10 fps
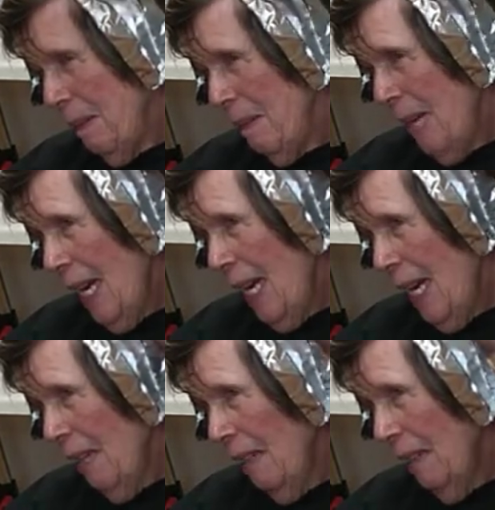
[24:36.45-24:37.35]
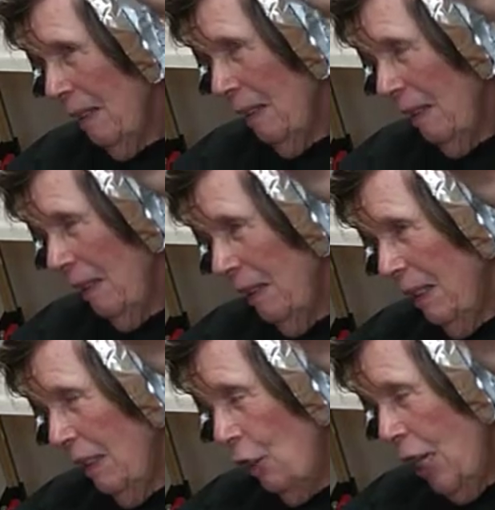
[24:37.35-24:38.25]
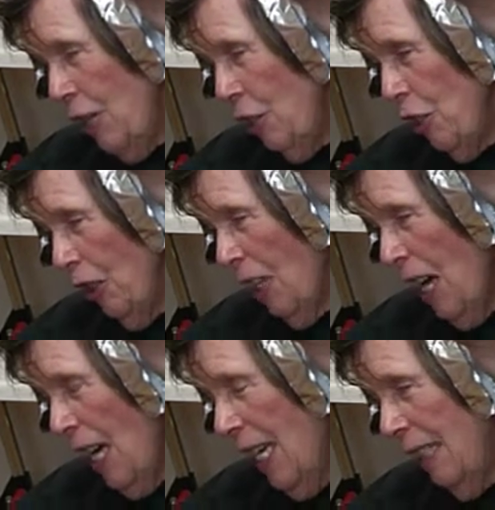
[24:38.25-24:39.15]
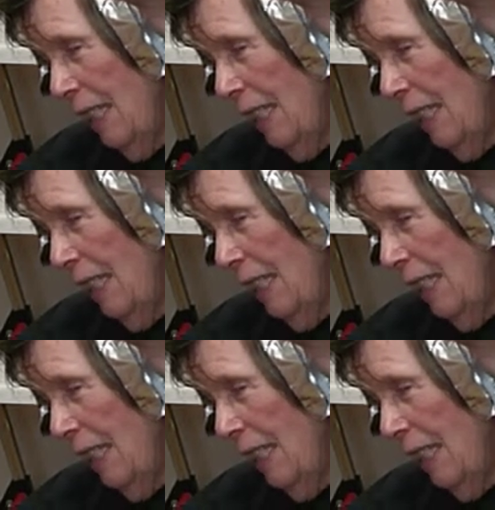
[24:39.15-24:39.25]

Yeah, changed a lot.